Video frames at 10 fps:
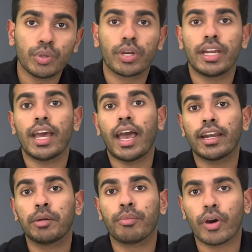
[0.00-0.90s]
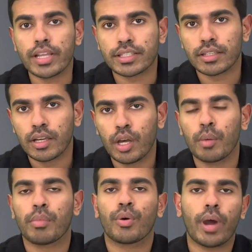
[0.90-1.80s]
you get added points,
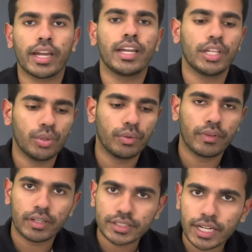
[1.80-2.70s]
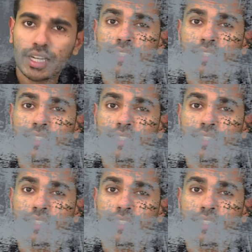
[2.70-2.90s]
provided you studied